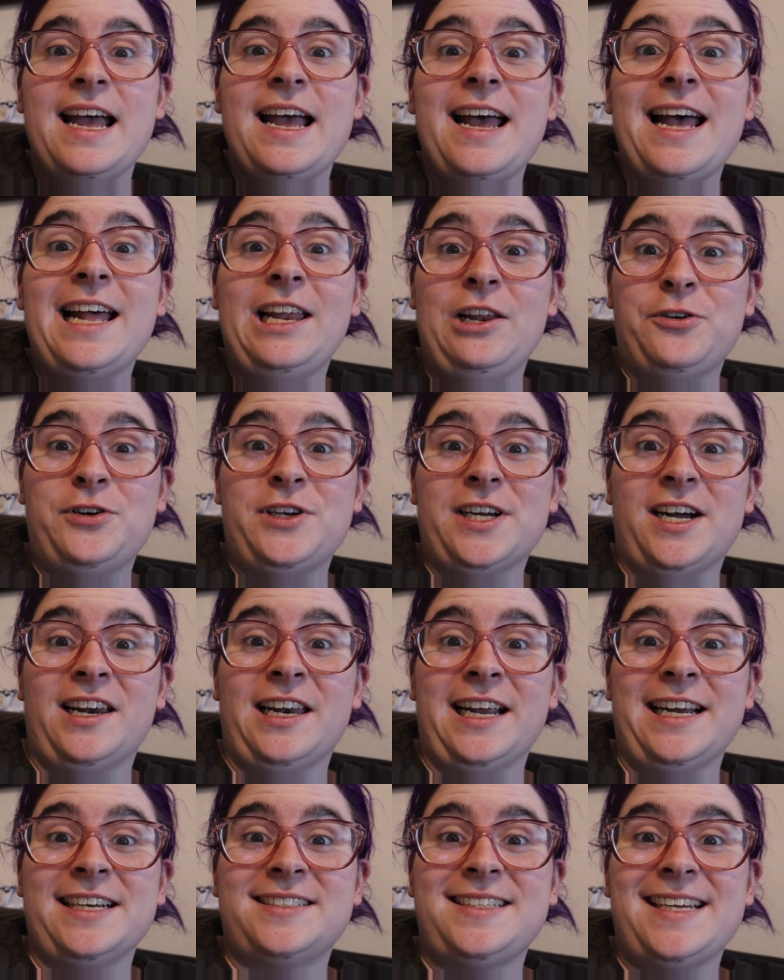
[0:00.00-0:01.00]
Hello
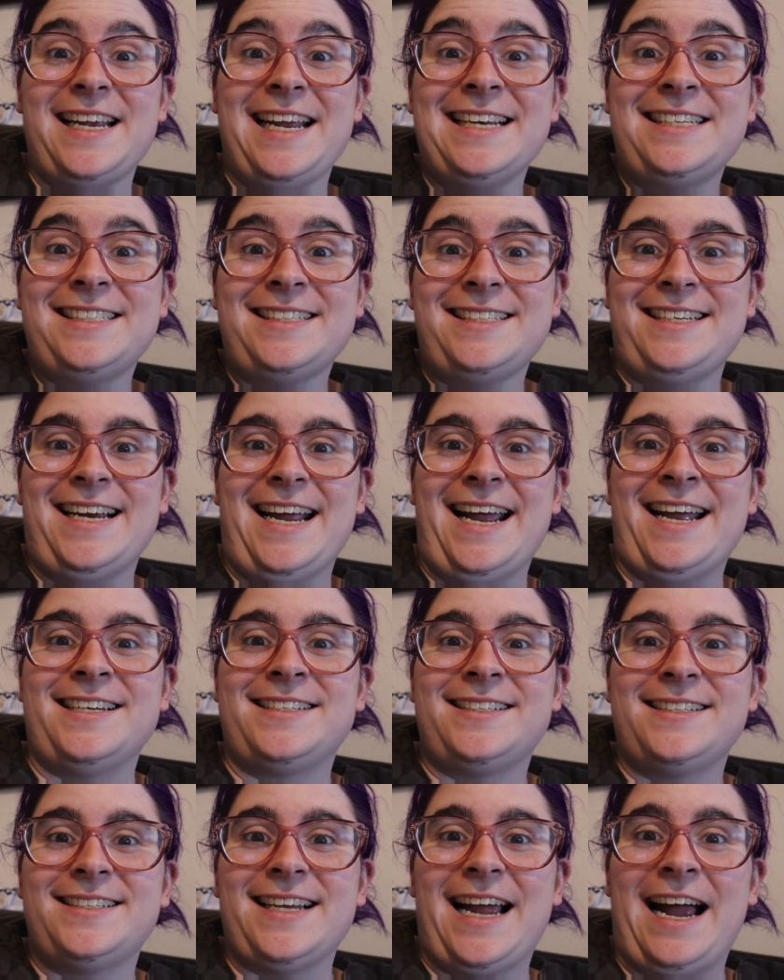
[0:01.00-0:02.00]
darlings, it's
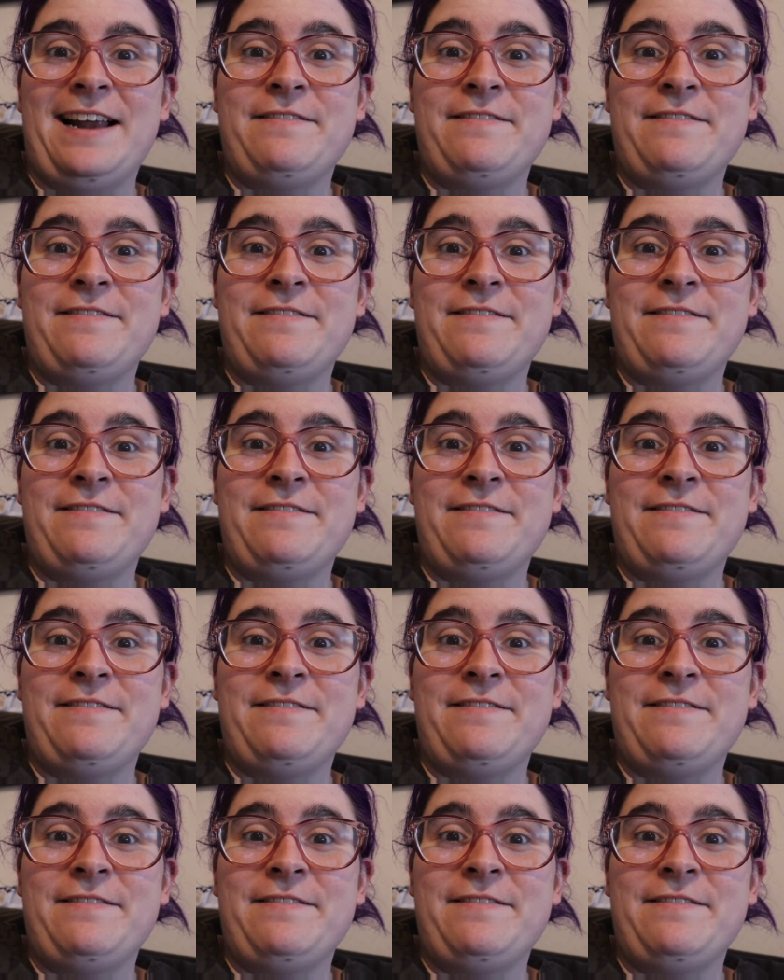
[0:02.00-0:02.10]
Tess